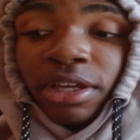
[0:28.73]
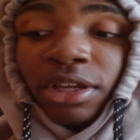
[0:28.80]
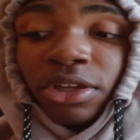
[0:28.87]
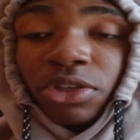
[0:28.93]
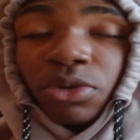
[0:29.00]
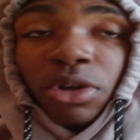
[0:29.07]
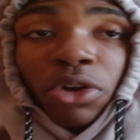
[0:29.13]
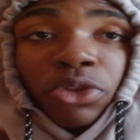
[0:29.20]

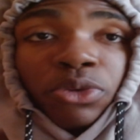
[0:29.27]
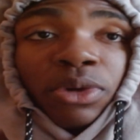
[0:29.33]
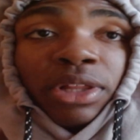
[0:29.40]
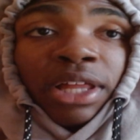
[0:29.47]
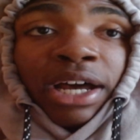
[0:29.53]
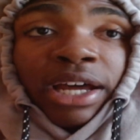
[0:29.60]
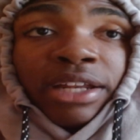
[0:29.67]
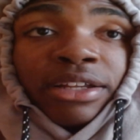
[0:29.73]
You go through a
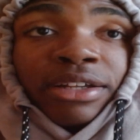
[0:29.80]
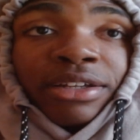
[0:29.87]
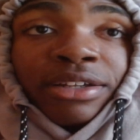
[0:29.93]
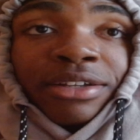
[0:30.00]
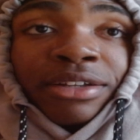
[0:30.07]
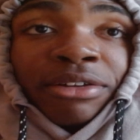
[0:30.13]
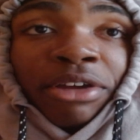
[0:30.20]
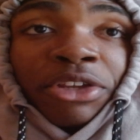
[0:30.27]
lot.
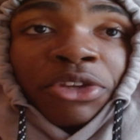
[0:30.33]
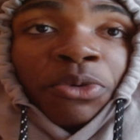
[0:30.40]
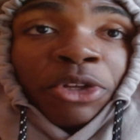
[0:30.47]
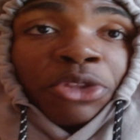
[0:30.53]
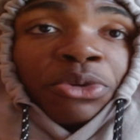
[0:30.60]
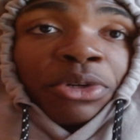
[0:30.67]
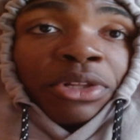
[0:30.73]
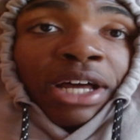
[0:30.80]
And you
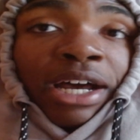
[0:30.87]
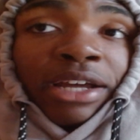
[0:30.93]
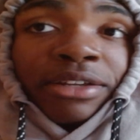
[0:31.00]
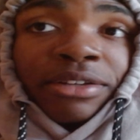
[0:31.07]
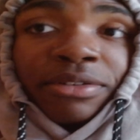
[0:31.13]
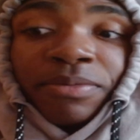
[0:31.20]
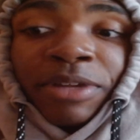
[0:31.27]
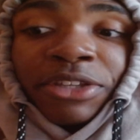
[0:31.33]
went through a lot
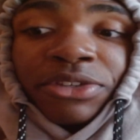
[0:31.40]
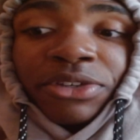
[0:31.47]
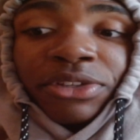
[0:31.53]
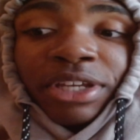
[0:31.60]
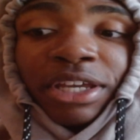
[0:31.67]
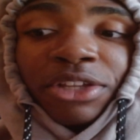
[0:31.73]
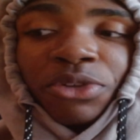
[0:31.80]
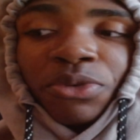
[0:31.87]

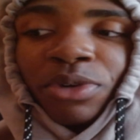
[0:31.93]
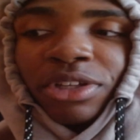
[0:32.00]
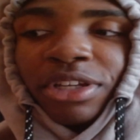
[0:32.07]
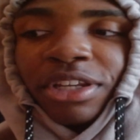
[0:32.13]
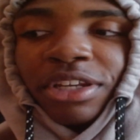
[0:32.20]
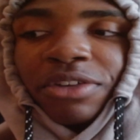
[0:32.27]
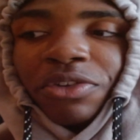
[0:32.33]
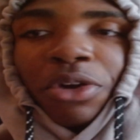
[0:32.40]
mentally, and you really
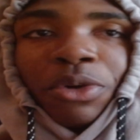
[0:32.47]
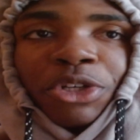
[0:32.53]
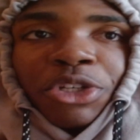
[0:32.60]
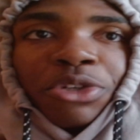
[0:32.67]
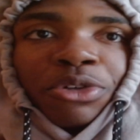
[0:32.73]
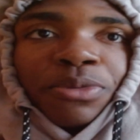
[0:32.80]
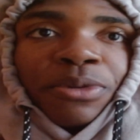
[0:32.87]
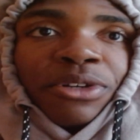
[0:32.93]
didn't even know what you
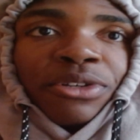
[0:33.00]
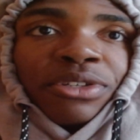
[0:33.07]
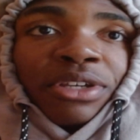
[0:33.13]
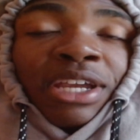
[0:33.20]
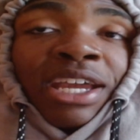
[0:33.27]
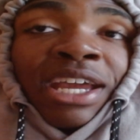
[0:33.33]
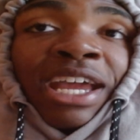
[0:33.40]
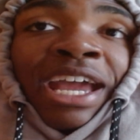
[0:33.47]
were experiencing.
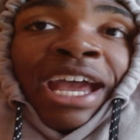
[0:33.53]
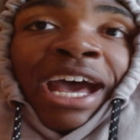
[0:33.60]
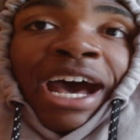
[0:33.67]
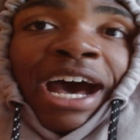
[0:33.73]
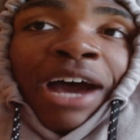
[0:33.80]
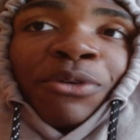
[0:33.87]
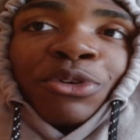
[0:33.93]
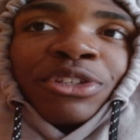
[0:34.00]

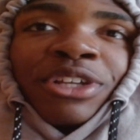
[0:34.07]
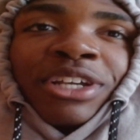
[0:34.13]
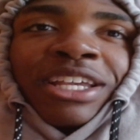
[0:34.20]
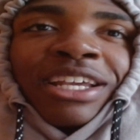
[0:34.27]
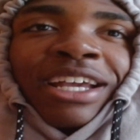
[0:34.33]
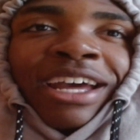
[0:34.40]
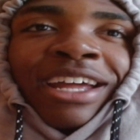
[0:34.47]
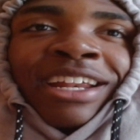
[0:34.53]
I was
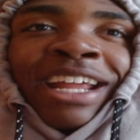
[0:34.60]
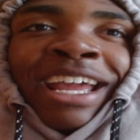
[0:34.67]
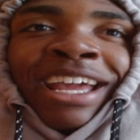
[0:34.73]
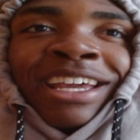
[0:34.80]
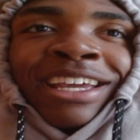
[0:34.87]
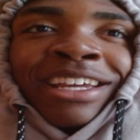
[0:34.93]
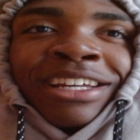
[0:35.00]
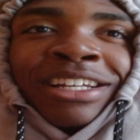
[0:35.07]
looking at
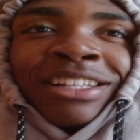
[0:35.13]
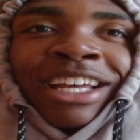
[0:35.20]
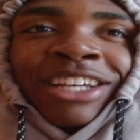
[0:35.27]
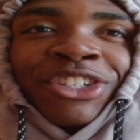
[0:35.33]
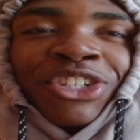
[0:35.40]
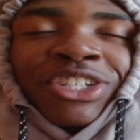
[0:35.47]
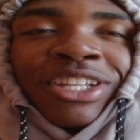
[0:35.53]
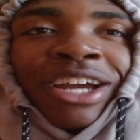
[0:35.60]
a
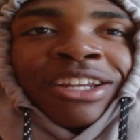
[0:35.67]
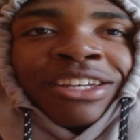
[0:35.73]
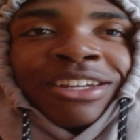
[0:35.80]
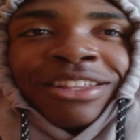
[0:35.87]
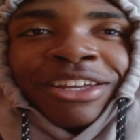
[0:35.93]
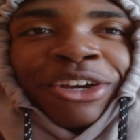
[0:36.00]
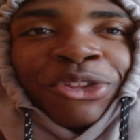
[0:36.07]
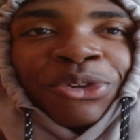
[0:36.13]
study
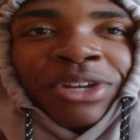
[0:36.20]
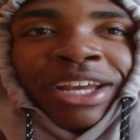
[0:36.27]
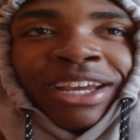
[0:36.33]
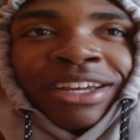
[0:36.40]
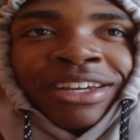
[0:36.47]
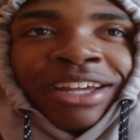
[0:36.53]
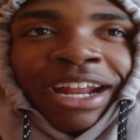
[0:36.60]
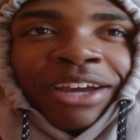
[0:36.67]
the other day,
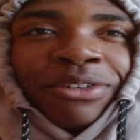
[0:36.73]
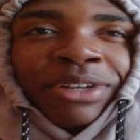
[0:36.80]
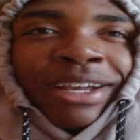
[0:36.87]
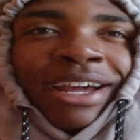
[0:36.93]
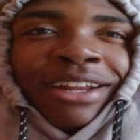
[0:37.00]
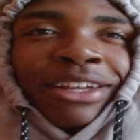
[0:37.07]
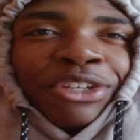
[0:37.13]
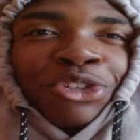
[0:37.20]
and I
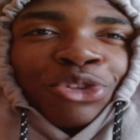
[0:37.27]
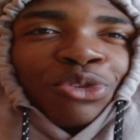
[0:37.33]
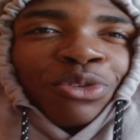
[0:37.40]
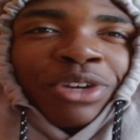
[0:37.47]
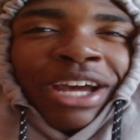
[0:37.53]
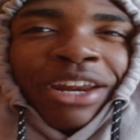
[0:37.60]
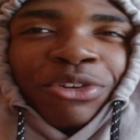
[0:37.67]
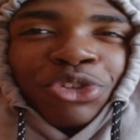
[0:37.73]

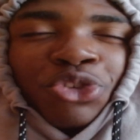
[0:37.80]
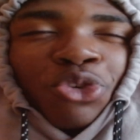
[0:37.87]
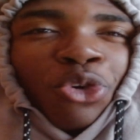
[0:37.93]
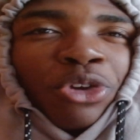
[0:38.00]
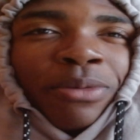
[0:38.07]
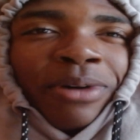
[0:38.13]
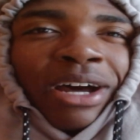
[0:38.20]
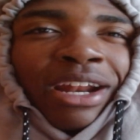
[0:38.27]
kind of
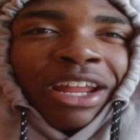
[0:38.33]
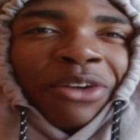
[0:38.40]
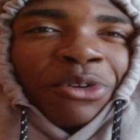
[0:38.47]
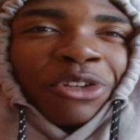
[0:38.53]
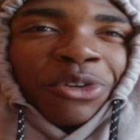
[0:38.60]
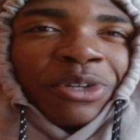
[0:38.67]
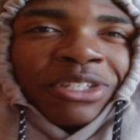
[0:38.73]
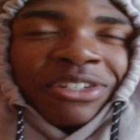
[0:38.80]
scrolled upon it. It
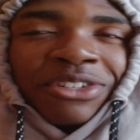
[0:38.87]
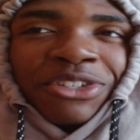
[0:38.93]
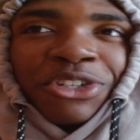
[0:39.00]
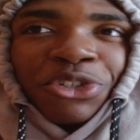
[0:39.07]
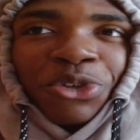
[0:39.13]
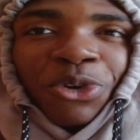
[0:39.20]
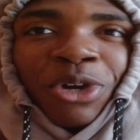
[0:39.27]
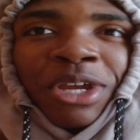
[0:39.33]
really wasn't
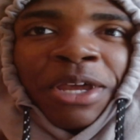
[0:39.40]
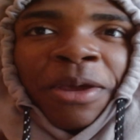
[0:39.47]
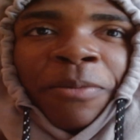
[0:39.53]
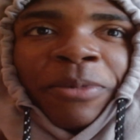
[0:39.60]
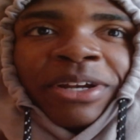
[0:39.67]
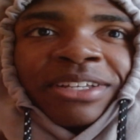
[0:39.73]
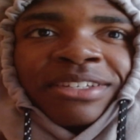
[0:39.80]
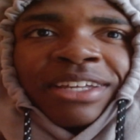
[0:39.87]
intentional,
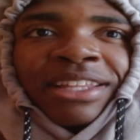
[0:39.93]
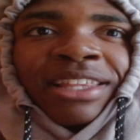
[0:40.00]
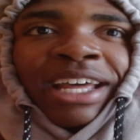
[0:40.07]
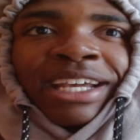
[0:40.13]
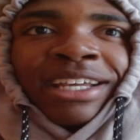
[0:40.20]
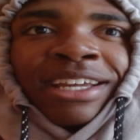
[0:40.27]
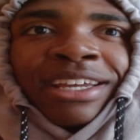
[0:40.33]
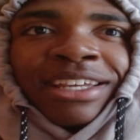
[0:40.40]
but it said
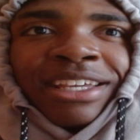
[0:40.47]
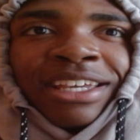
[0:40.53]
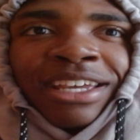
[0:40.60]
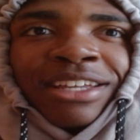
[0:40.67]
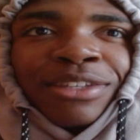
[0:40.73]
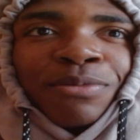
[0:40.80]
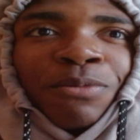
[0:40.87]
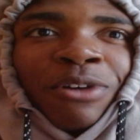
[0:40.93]

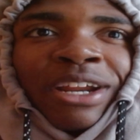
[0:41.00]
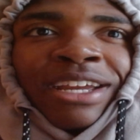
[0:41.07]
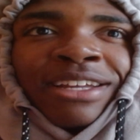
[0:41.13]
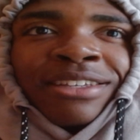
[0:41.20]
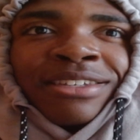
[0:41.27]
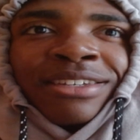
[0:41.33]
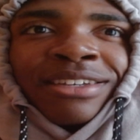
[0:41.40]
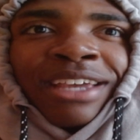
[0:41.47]
kids'
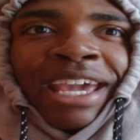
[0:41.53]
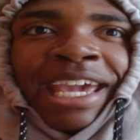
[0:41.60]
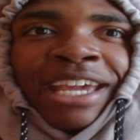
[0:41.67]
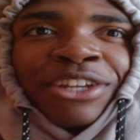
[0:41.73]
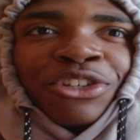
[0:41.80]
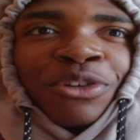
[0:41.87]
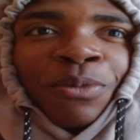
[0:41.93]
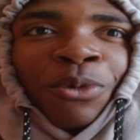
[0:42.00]
brains
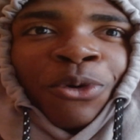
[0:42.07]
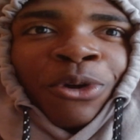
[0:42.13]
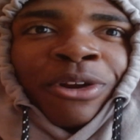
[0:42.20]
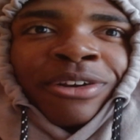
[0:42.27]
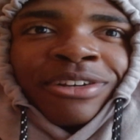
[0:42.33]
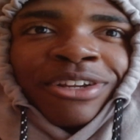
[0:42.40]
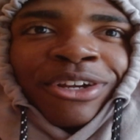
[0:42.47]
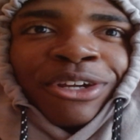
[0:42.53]
aged
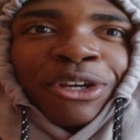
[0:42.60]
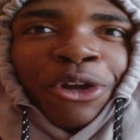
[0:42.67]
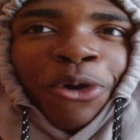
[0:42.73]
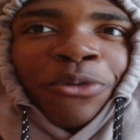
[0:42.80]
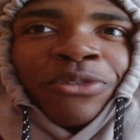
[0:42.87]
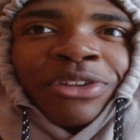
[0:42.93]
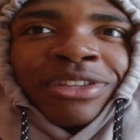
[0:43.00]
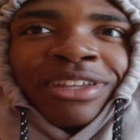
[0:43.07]
more during
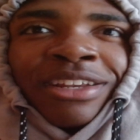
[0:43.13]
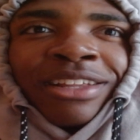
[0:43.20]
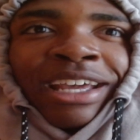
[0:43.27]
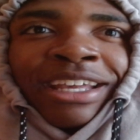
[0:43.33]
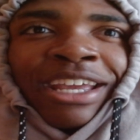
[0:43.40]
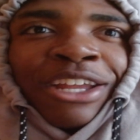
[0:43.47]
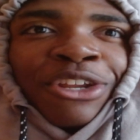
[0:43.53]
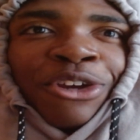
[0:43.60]
COVID than
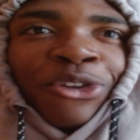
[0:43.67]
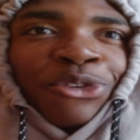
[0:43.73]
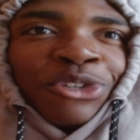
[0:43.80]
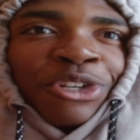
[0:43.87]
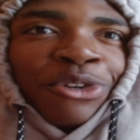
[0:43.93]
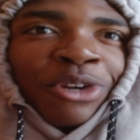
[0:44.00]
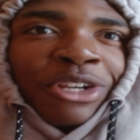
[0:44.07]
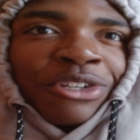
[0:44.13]
any other
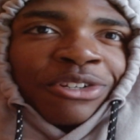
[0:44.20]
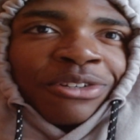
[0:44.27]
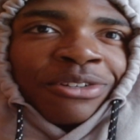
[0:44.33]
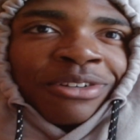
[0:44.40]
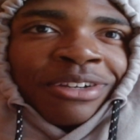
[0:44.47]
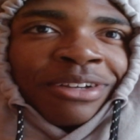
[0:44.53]
generation,